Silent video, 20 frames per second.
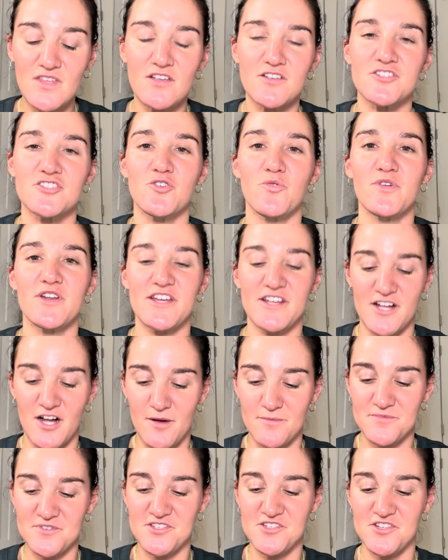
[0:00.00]
So when it
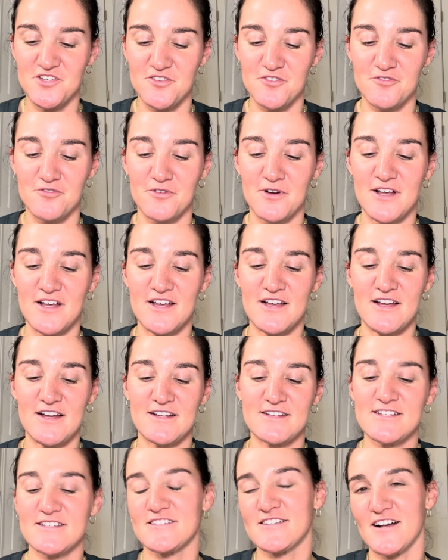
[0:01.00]
comes to
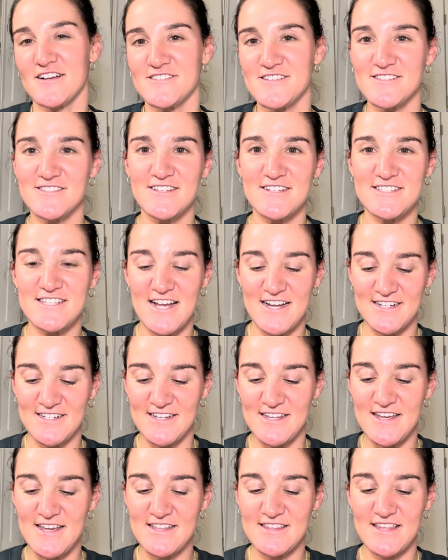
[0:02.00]
discussing the
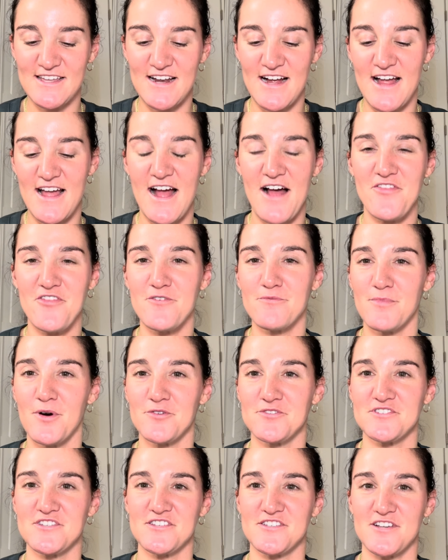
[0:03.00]
technique that I had the
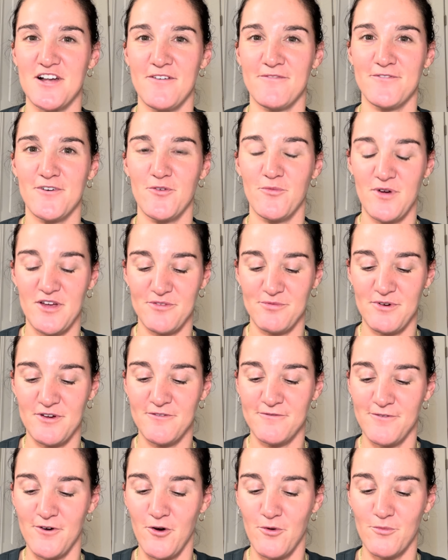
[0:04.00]
most discomfort with
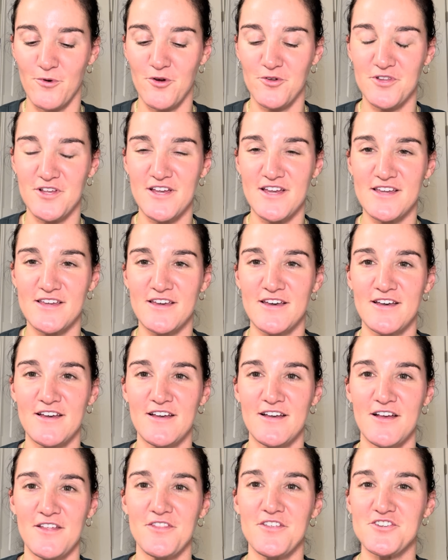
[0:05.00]
when foam rolling,
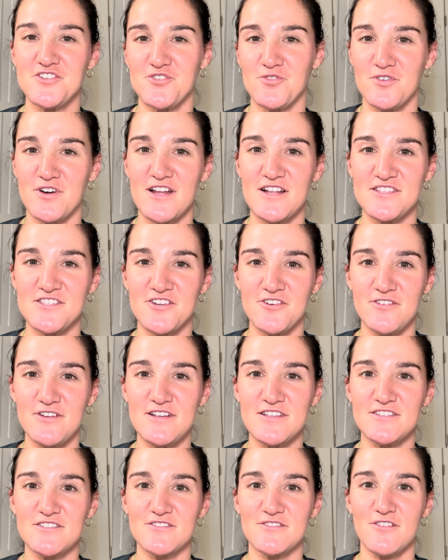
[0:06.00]
the short answer
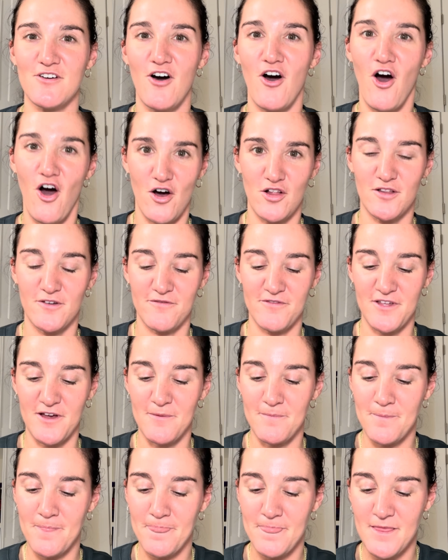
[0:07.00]
is all of
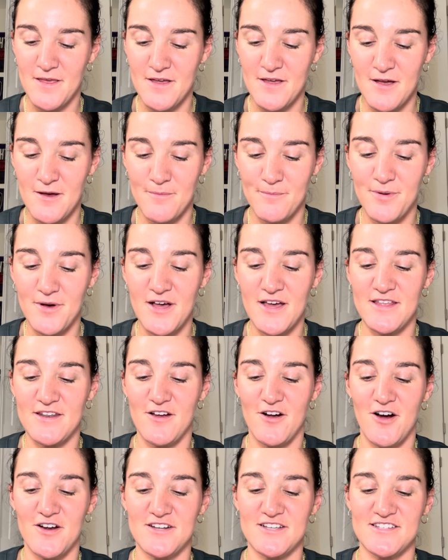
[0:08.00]
them. But
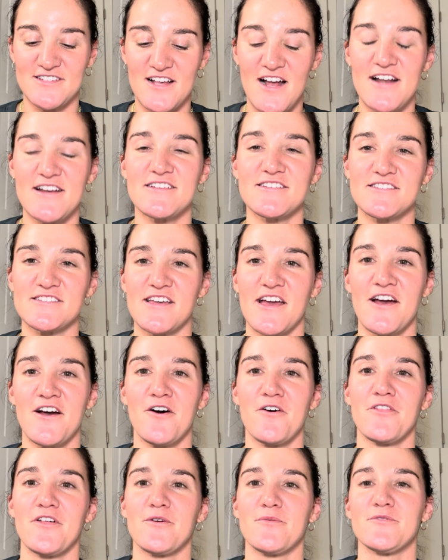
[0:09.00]
on a sliding
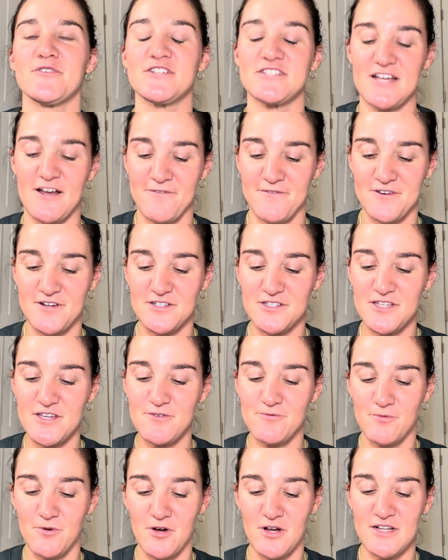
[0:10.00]
scale, there were definitely
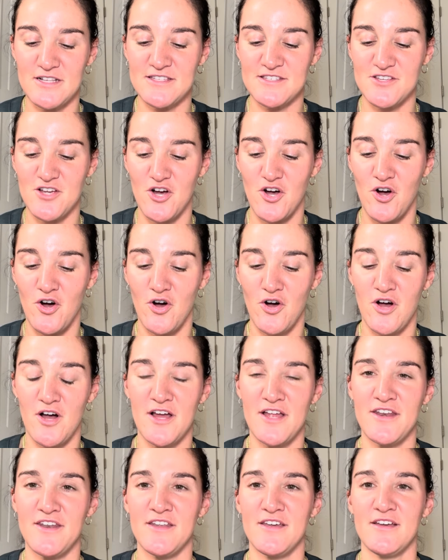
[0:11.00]
ones
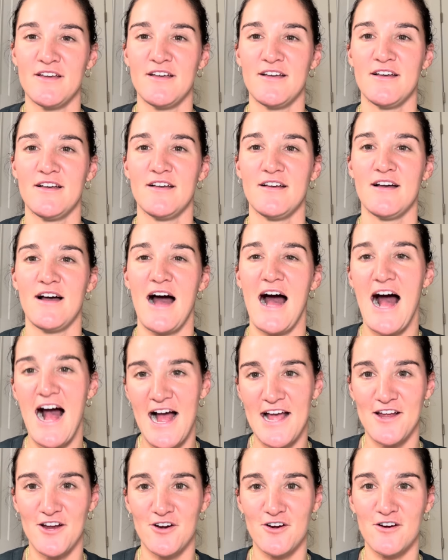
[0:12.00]
on
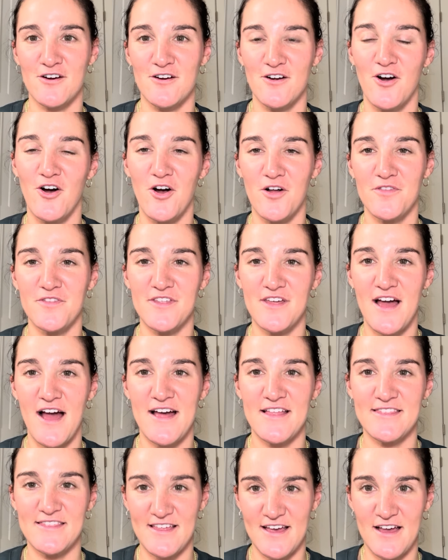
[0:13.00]
higher on
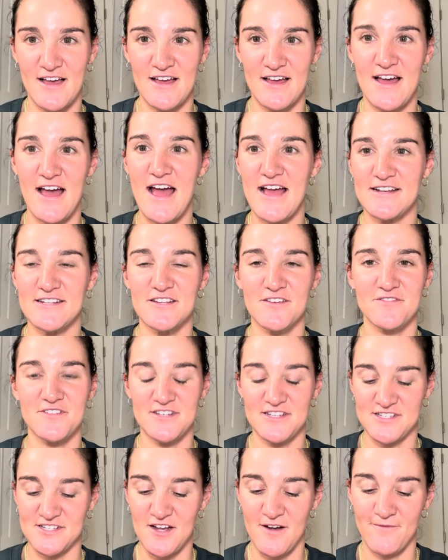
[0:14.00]
the end of the
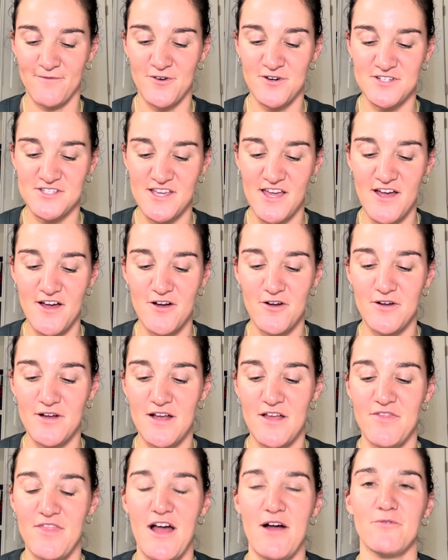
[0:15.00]
discomfort scale,
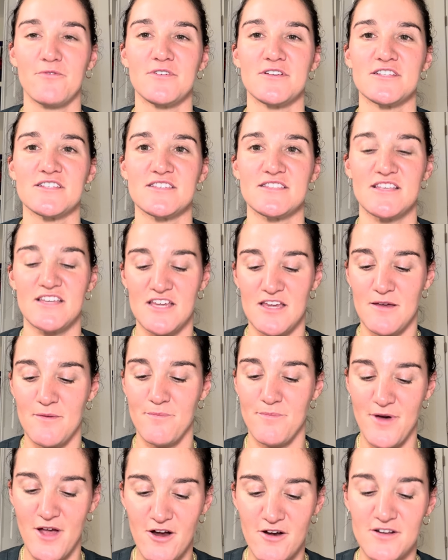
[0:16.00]
and that was the
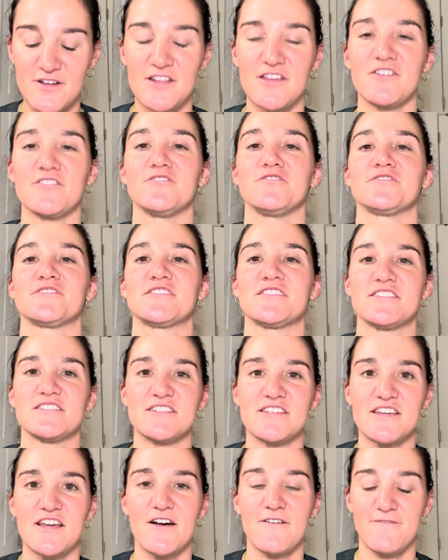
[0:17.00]
perineals,
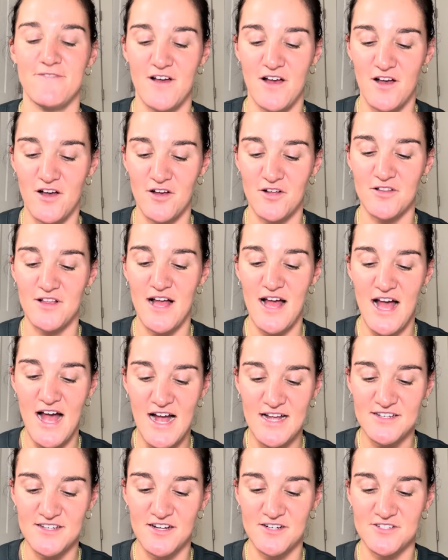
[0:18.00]
TFL,
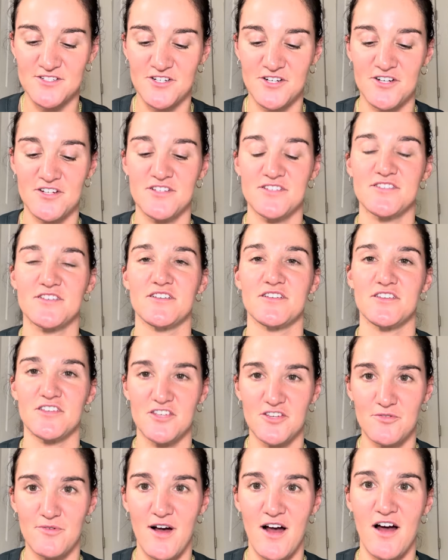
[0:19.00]
adductors,
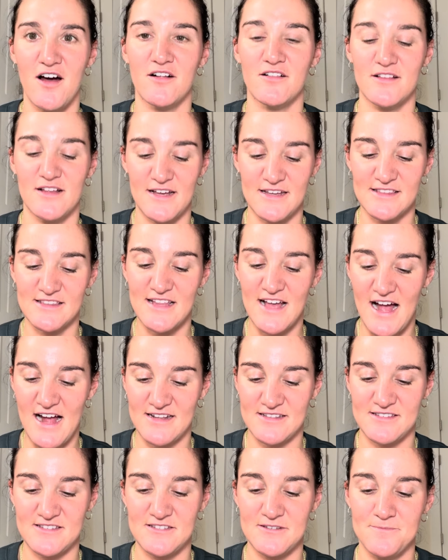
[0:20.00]
QL, and
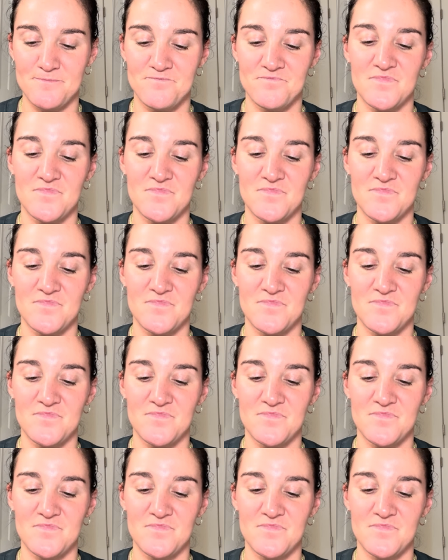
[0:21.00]
lats.